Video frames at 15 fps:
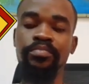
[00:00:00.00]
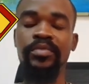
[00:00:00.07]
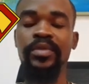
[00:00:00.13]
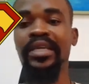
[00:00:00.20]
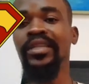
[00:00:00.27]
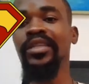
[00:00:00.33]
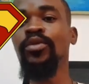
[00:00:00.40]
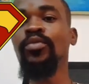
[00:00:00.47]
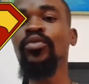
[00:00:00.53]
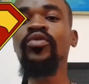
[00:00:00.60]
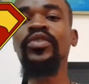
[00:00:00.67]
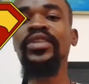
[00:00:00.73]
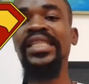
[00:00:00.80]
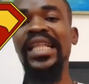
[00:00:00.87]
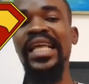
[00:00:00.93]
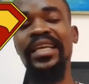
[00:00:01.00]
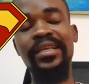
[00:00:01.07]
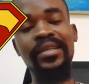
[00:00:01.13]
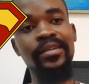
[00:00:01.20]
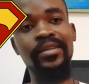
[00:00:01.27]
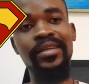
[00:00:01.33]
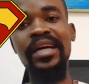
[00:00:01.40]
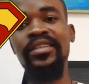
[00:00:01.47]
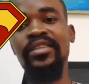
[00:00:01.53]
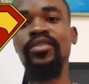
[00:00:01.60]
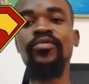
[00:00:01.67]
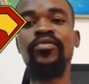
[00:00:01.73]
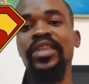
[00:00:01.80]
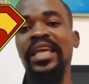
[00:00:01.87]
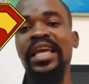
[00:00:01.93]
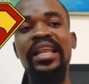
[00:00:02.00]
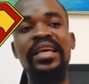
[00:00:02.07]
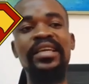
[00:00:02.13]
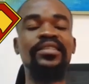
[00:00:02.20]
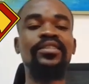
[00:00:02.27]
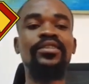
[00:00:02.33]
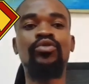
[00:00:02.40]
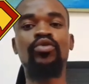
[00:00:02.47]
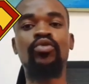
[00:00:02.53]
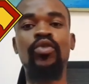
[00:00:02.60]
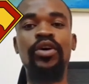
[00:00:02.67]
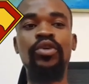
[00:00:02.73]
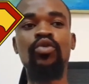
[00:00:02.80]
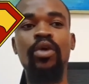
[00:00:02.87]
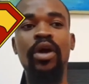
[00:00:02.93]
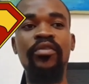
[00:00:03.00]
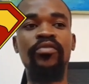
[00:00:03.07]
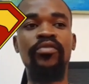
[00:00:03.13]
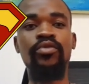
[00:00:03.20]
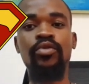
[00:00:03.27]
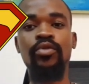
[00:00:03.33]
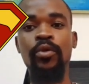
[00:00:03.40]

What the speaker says: in the movies like Guardian of the Galaxy, where you have,